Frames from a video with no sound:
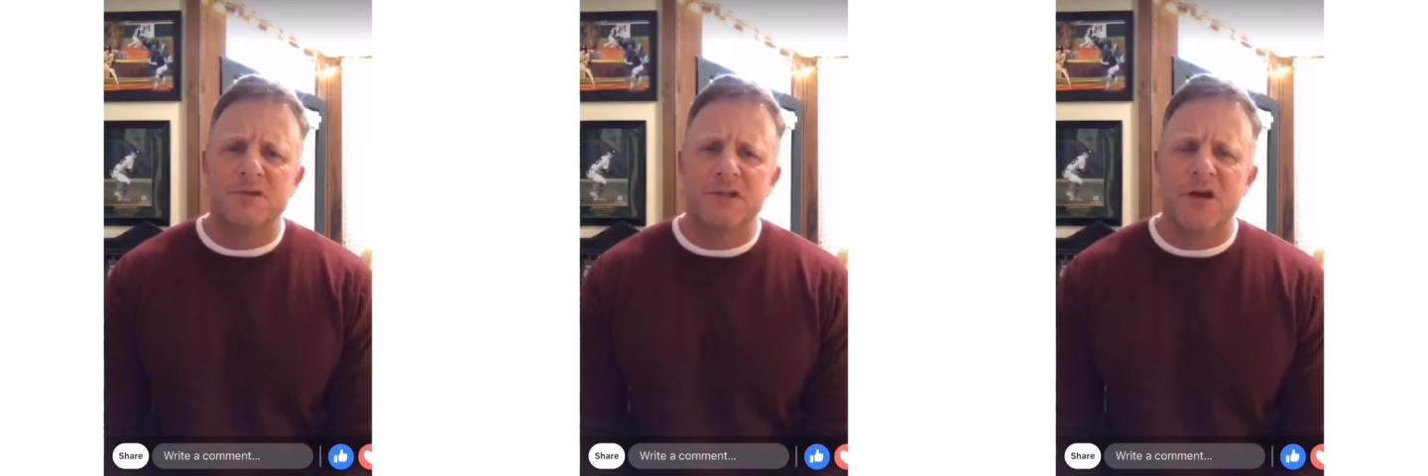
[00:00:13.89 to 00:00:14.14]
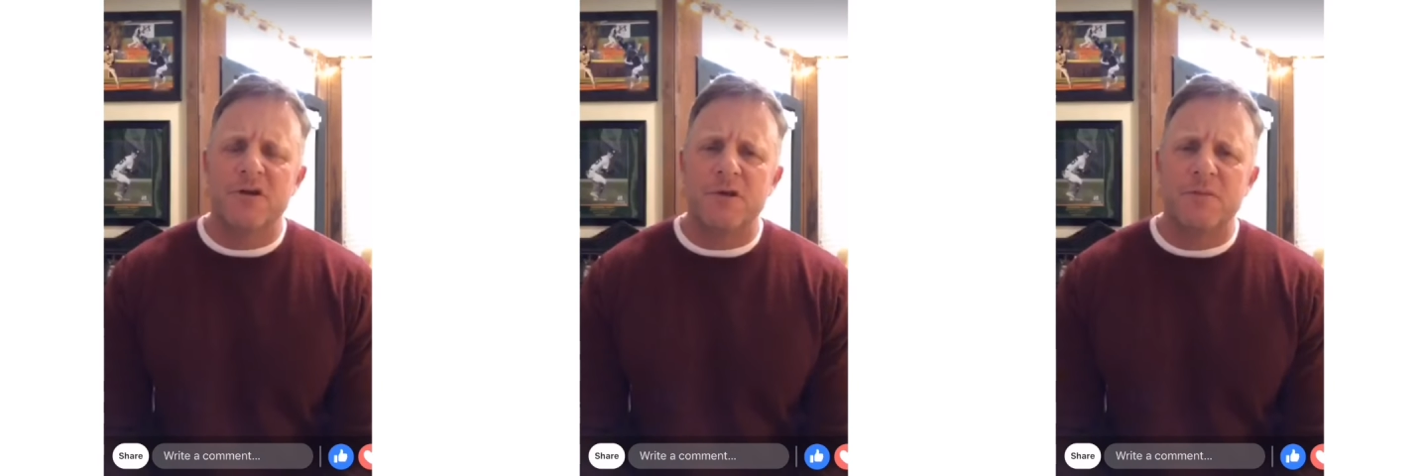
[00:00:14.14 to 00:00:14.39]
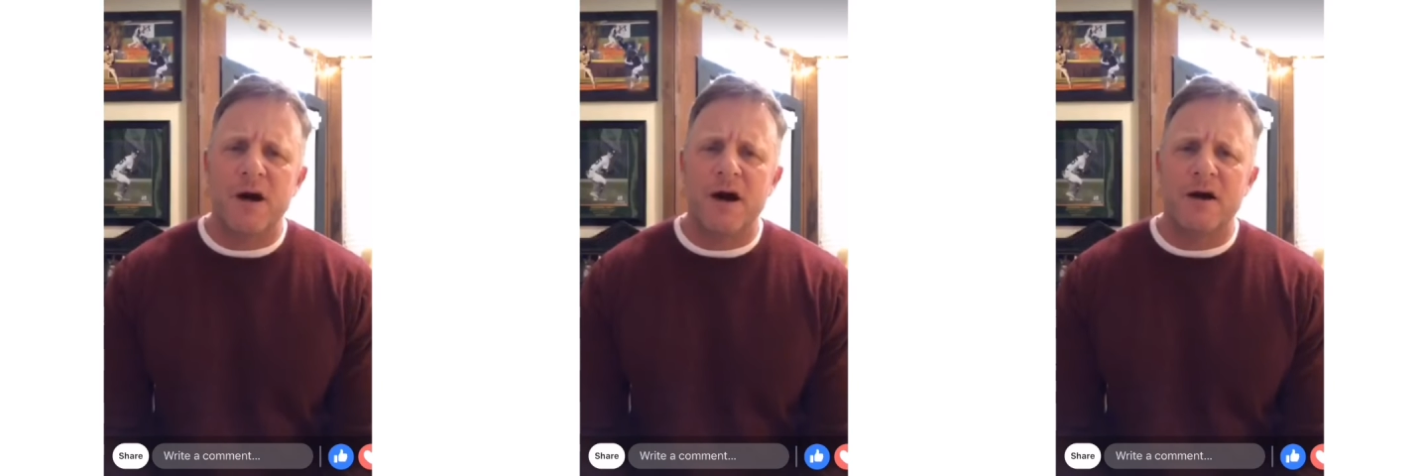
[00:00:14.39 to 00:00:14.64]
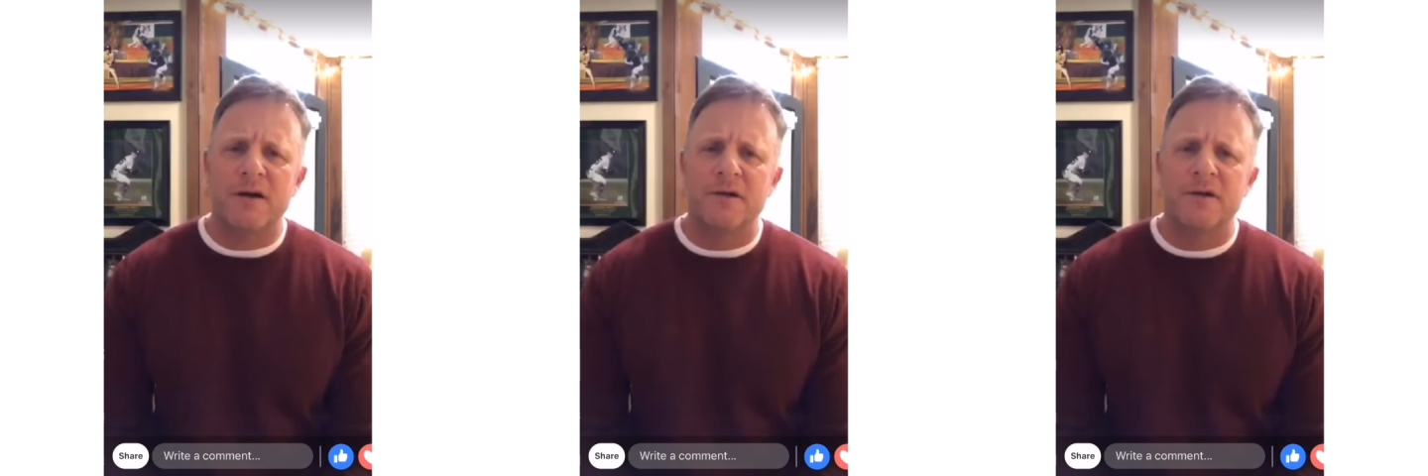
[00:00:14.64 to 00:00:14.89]
cheer them
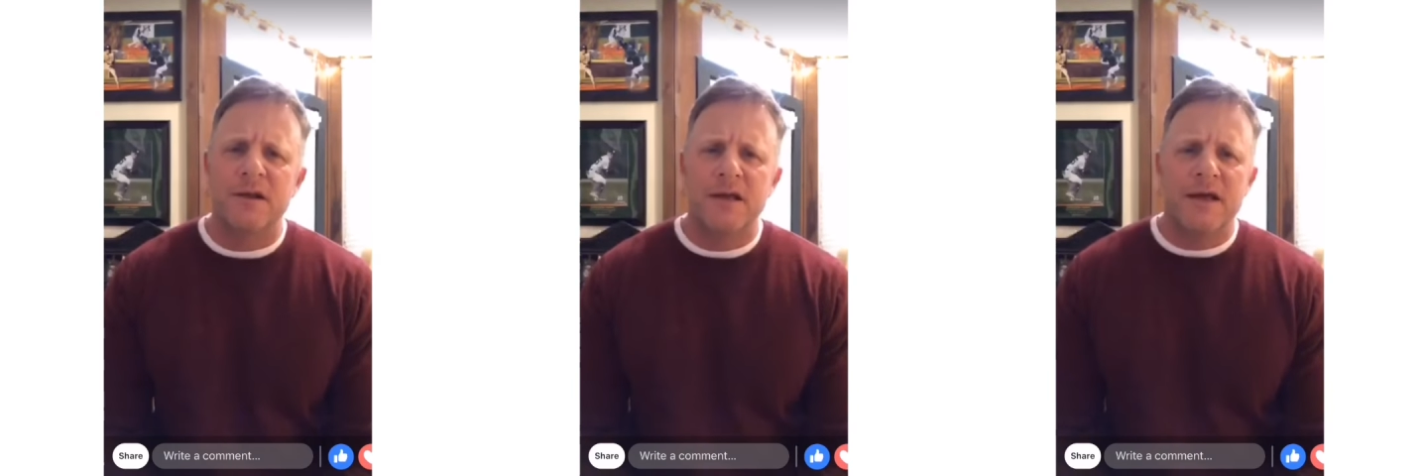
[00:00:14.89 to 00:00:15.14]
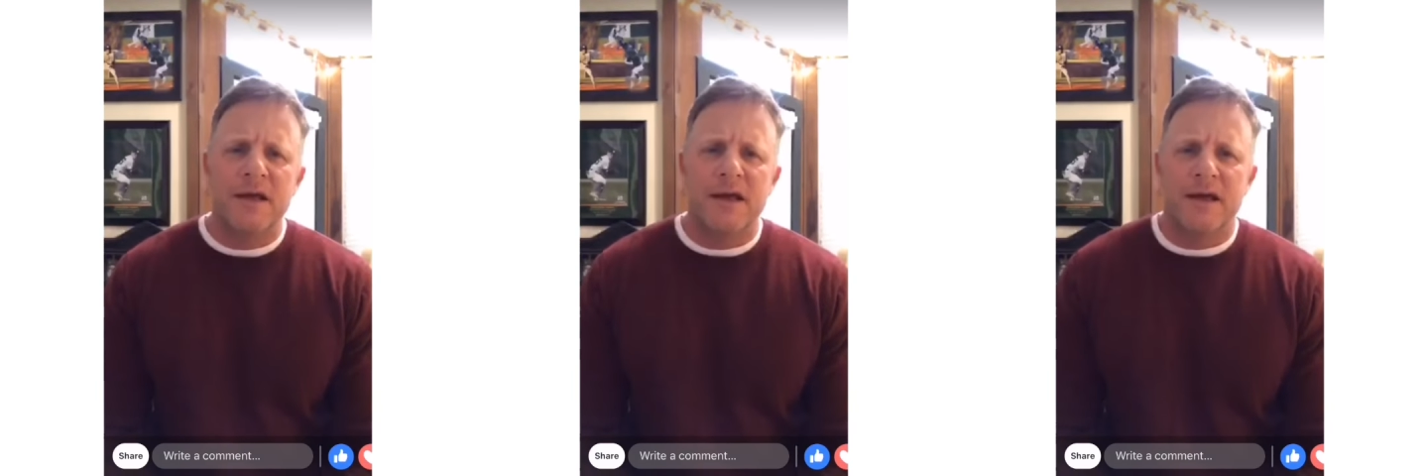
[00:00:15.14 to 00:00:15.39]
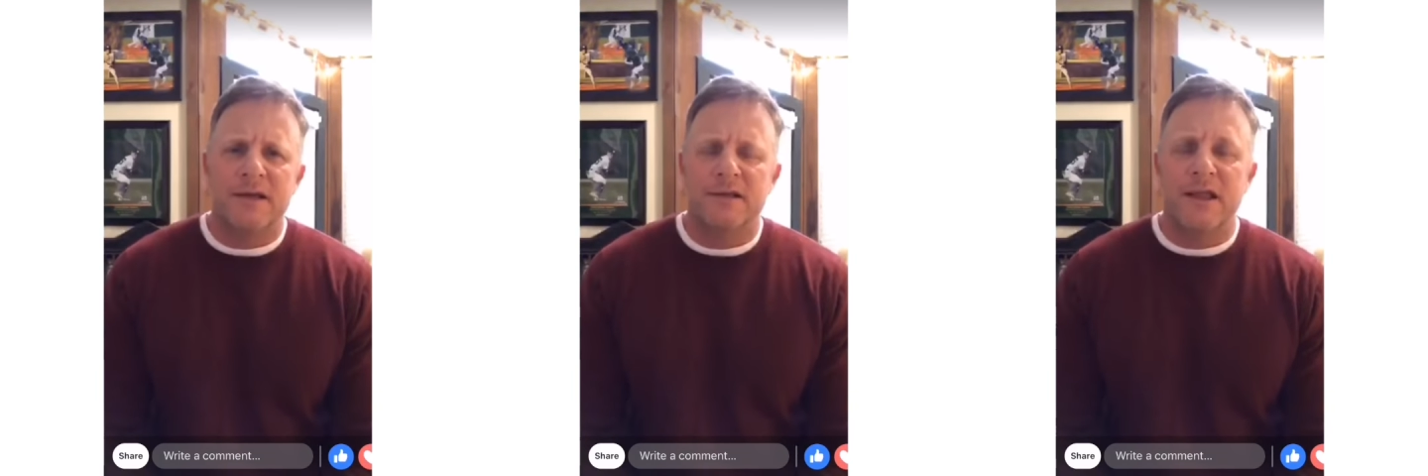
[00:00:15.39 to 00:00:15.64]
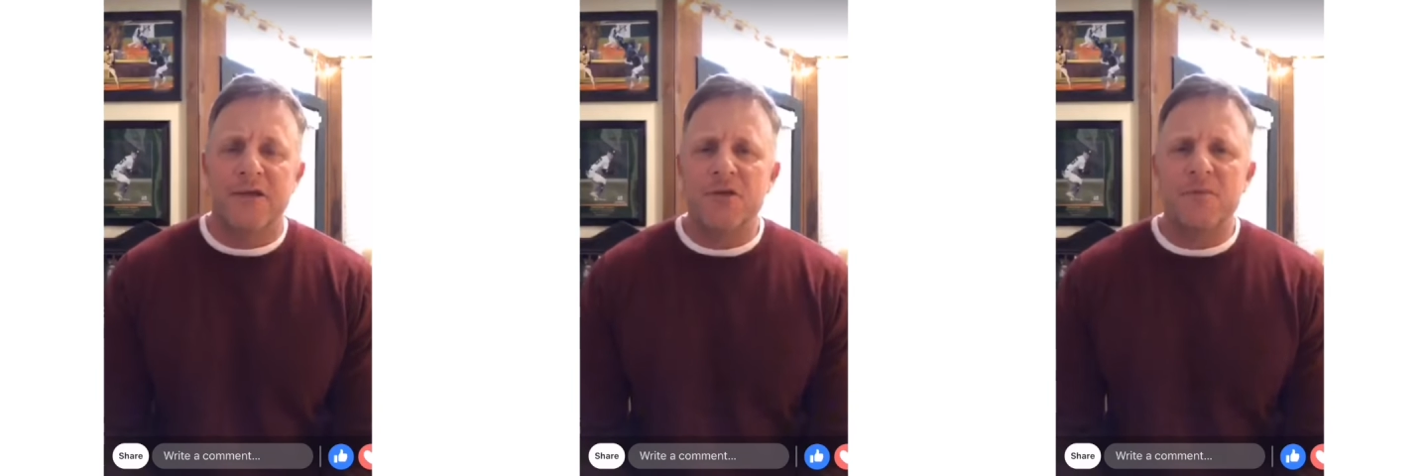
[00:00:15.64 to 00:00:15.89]
on,
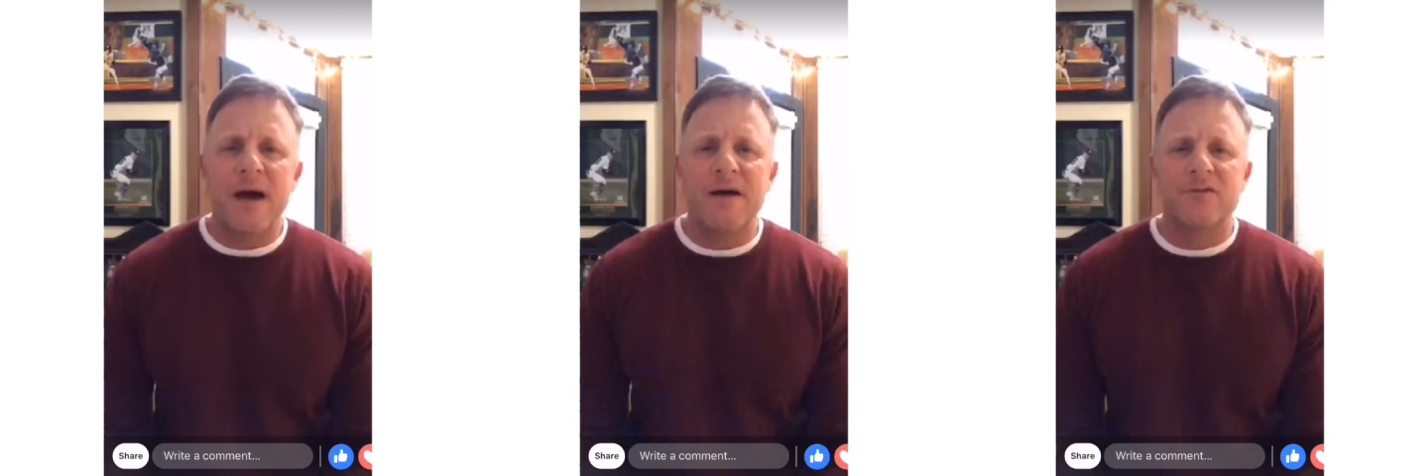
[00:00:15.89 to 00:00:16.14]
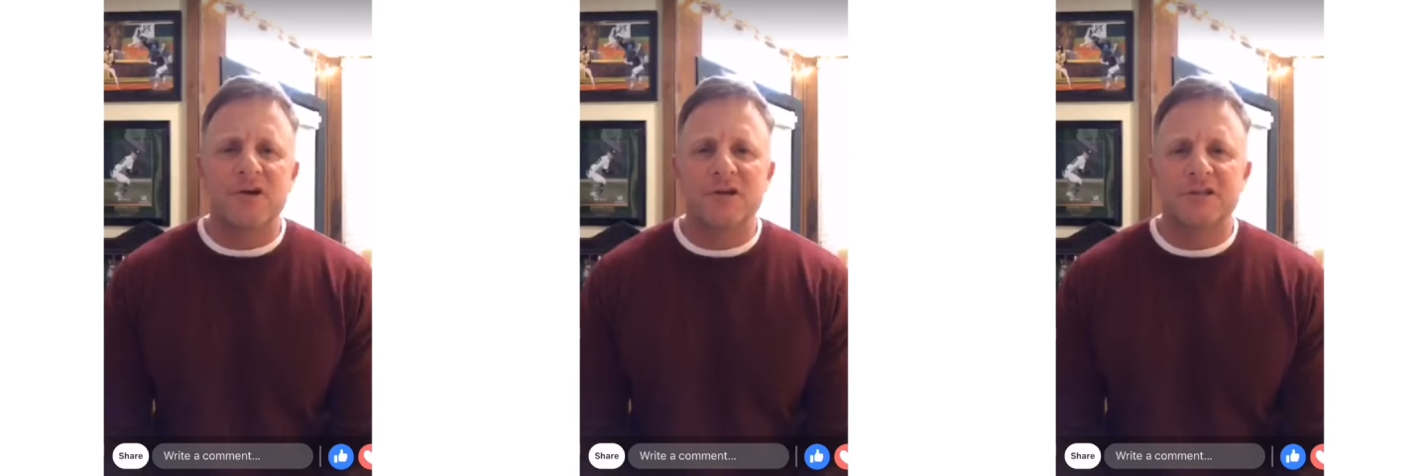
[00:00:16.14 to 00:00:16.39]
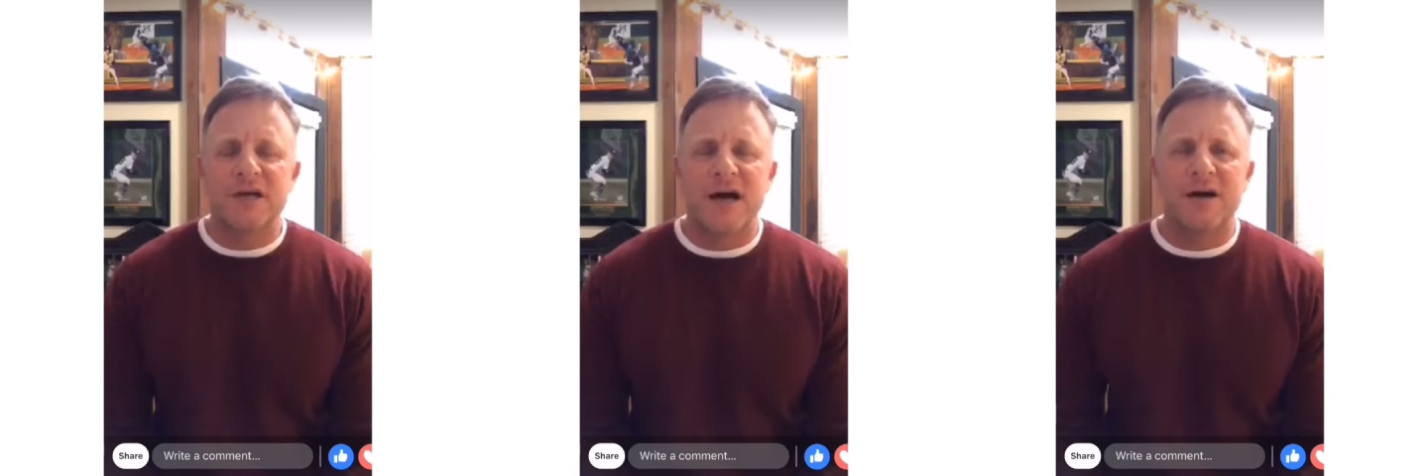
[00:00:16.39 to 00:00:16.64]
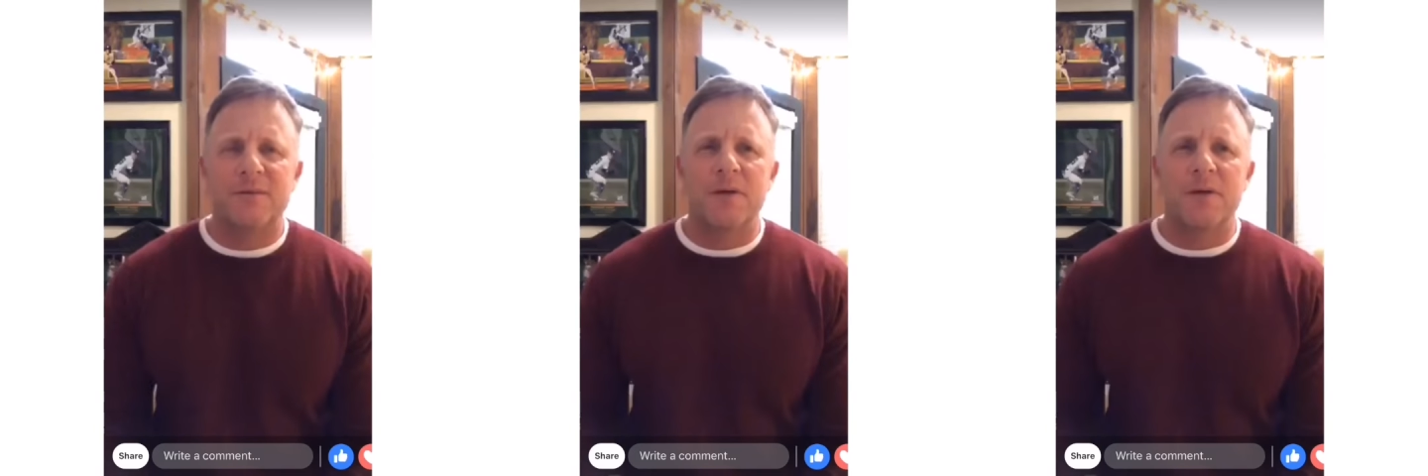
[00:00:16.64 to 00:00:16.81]
and let them have a good time.